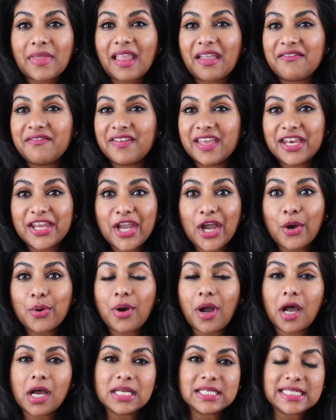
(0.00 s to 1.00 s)
video
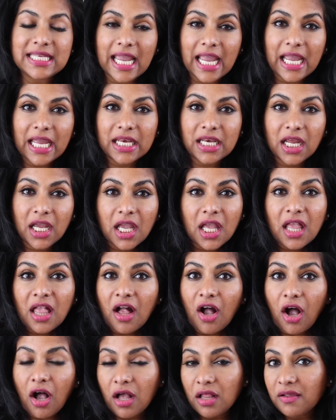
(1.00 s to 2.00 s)
content,
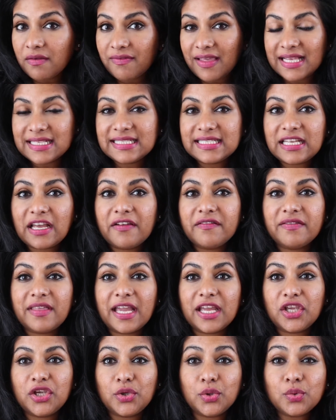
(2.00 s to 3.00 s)
all of that stuff
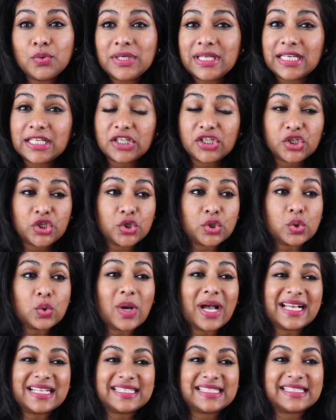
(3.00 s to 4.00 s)
that you need to
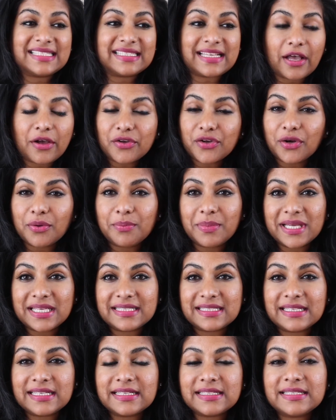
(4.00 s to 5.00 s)
sell your
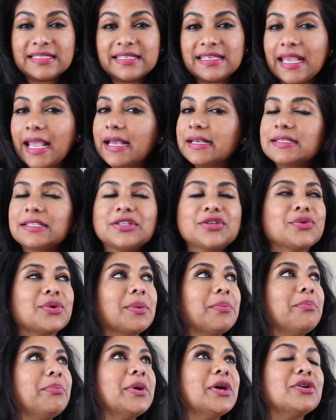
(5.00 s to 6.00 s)
business. Yes, you
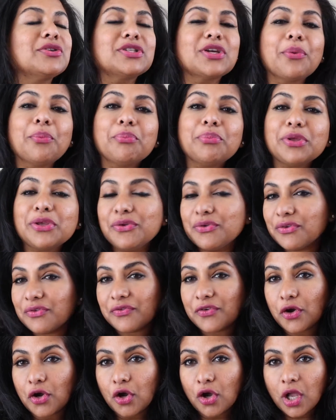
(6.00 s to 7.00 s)
can build a
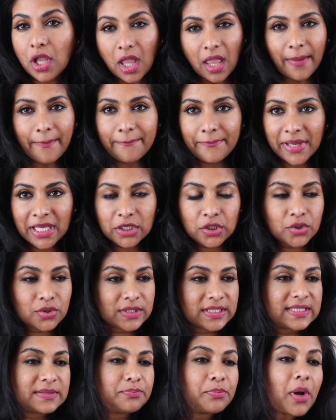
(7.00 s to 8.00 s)
beautiful medical
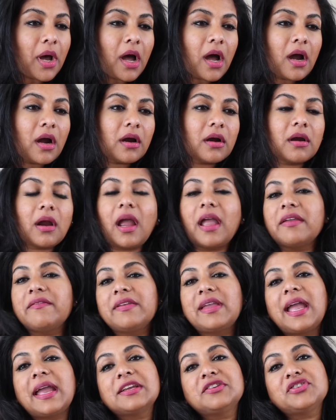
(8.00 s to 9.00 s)
spa or IV
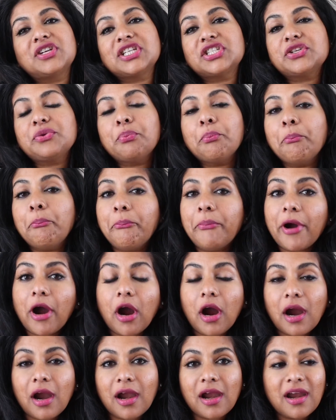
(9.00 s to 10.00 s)
hydration
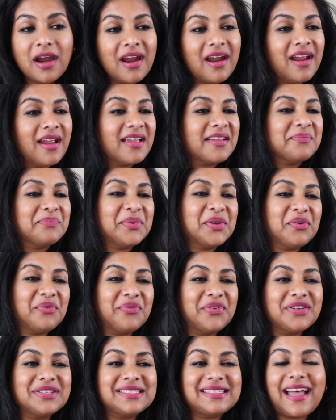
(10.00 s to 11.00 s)
bar,
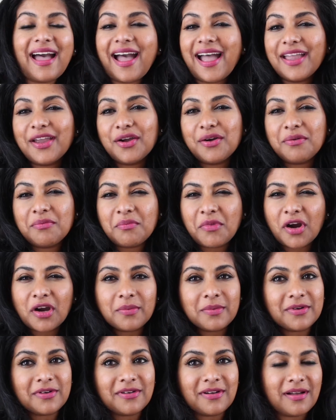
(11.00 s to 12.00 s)
beautiful tile,
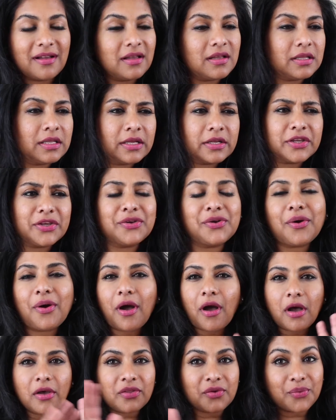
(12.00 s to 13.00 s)
marble,
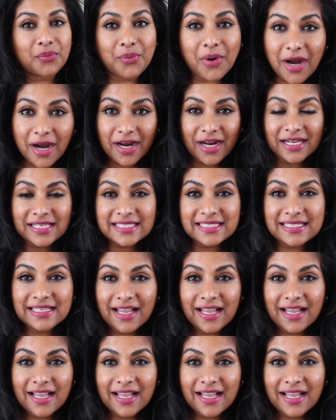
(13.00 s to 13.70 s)
all the works.